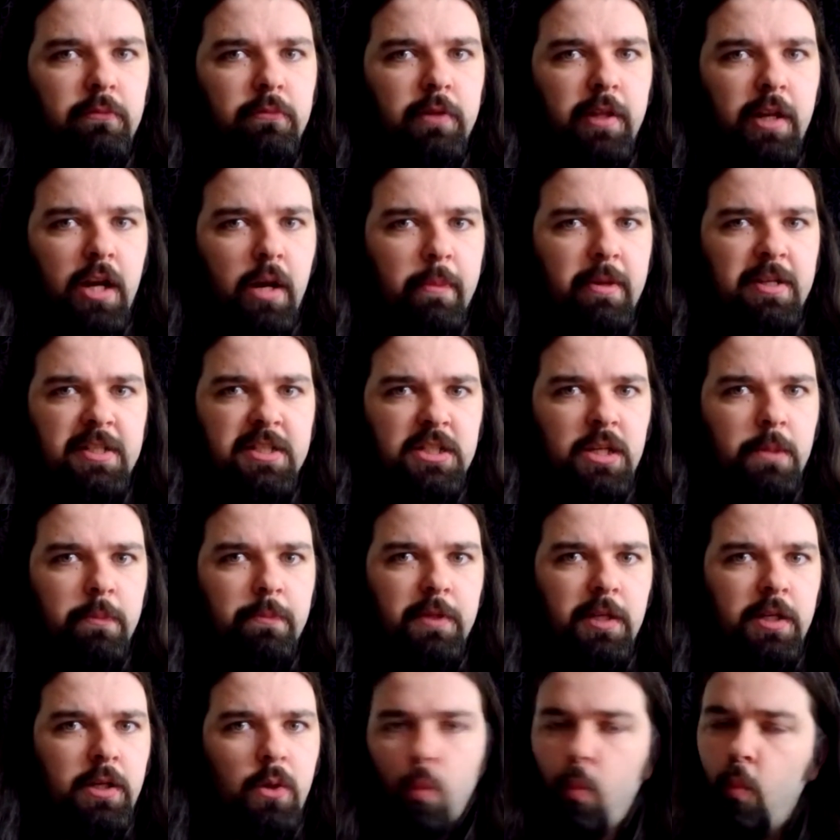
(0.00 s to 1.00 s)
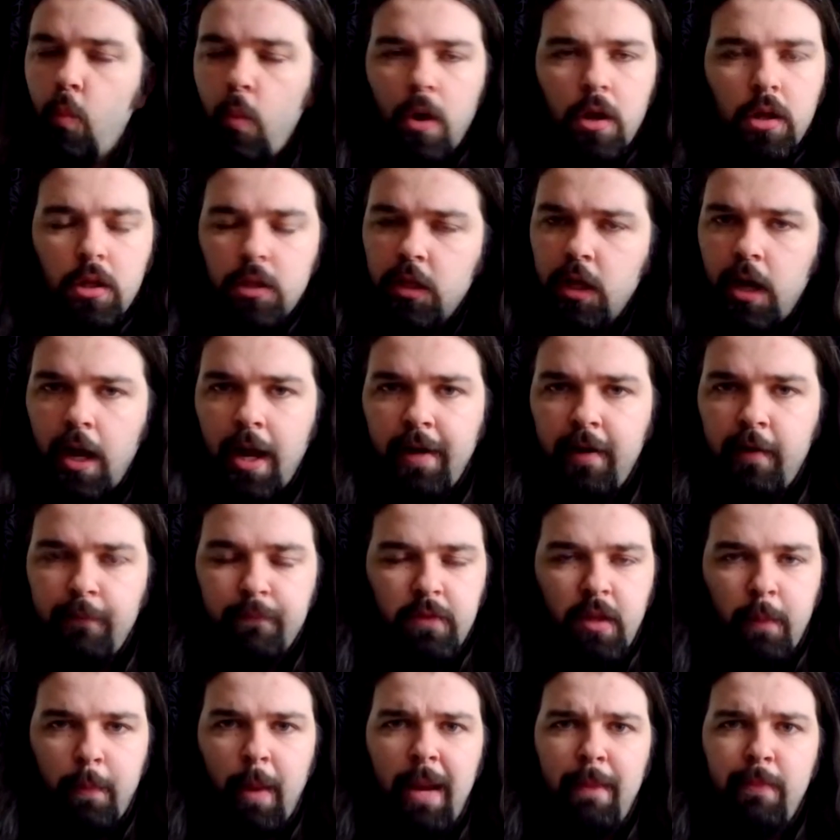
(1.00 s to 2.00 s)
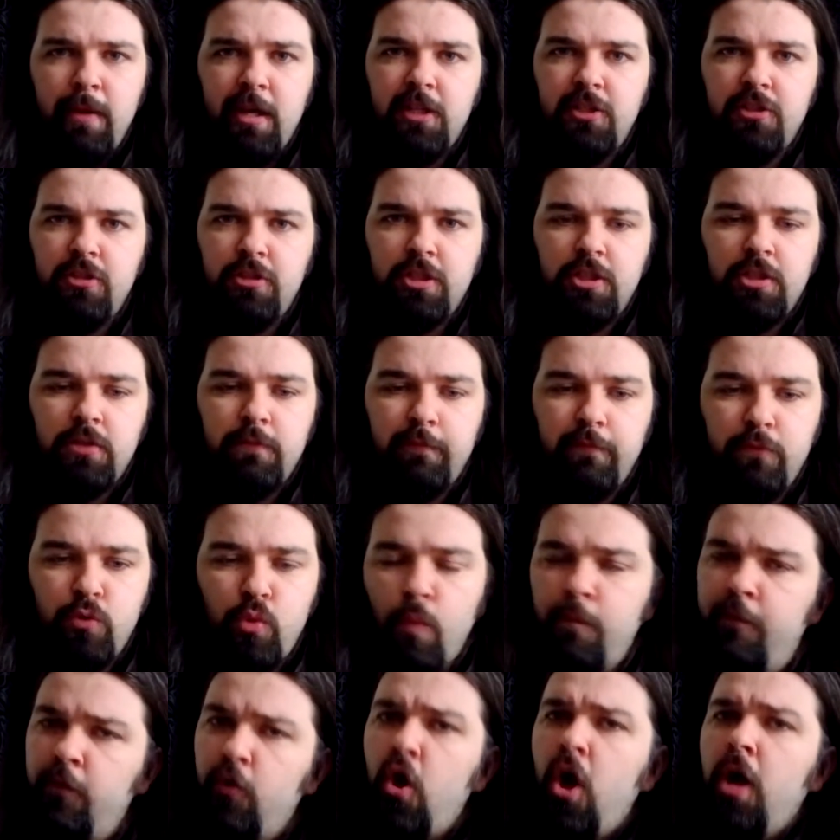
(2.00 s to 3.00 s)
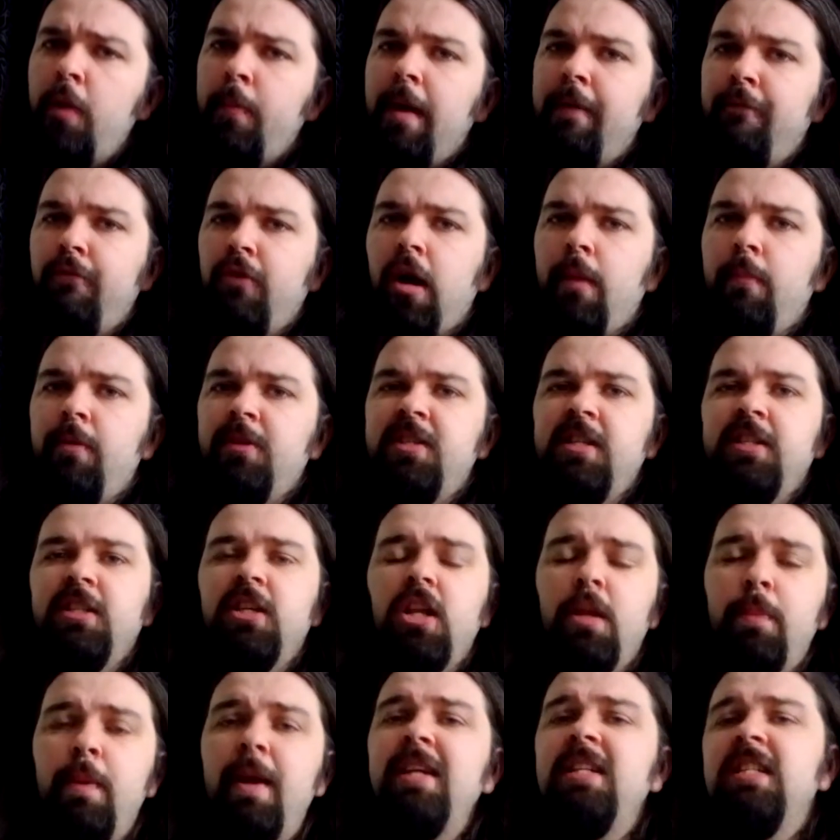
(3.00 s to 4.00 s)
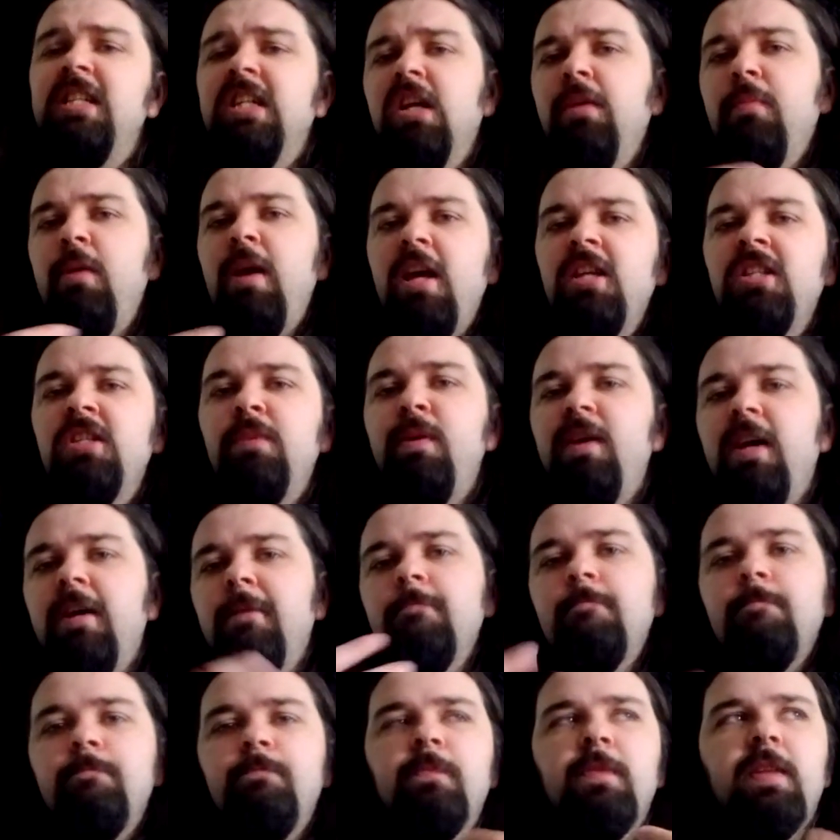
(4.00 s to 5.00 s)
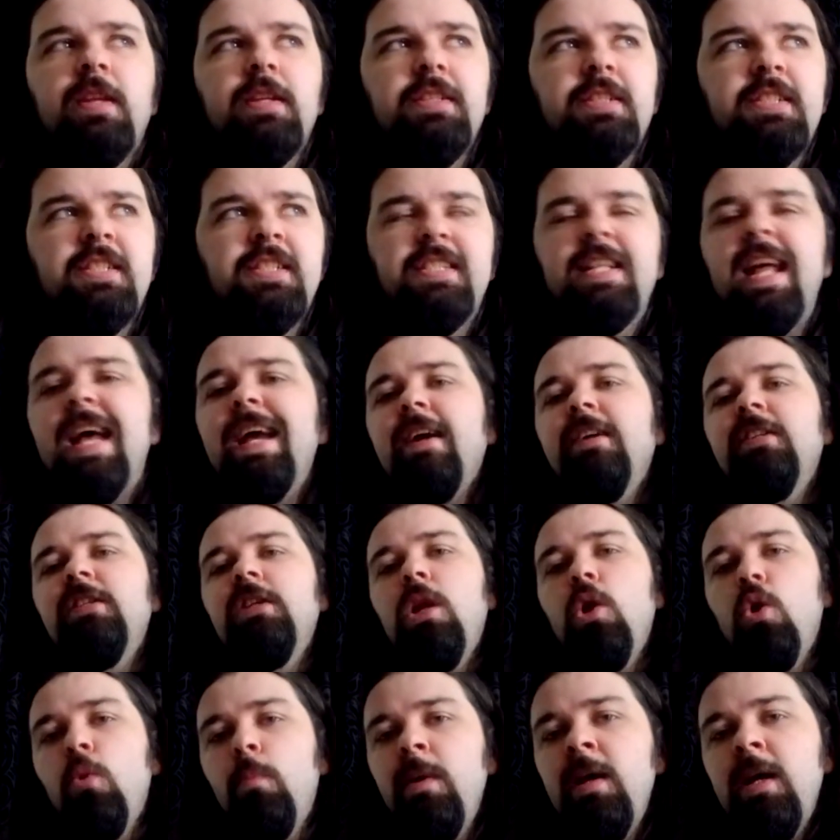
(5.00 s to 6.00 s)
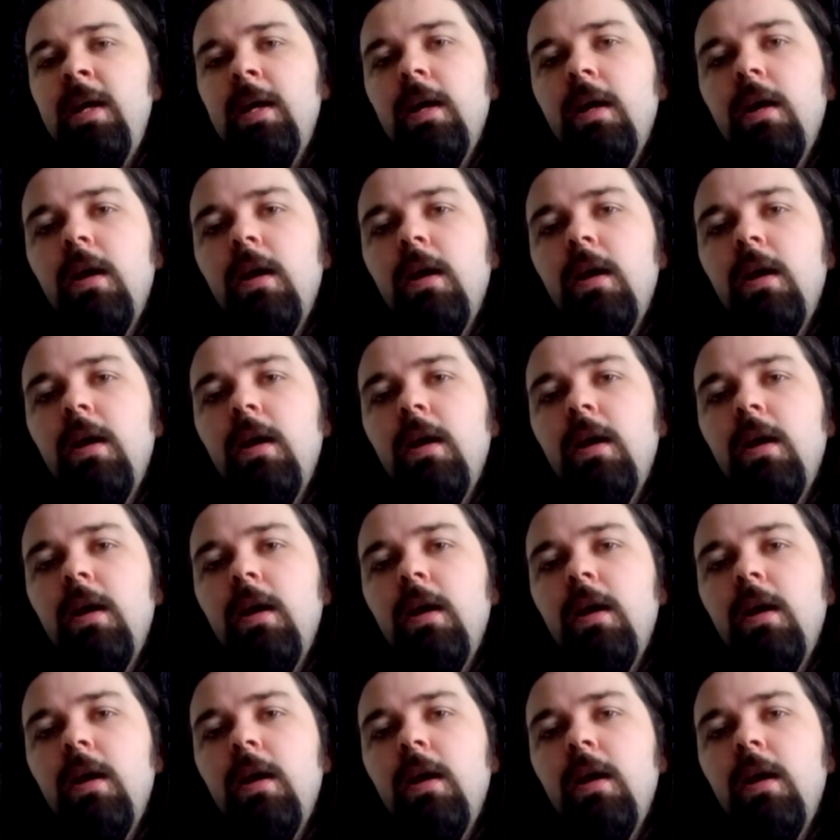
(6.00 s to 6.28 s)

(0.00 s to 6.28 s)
Did I miss something? What? And the baby is just sort of forgotten about for a couple of scenes. So the pacing is a bit staggered a little bit.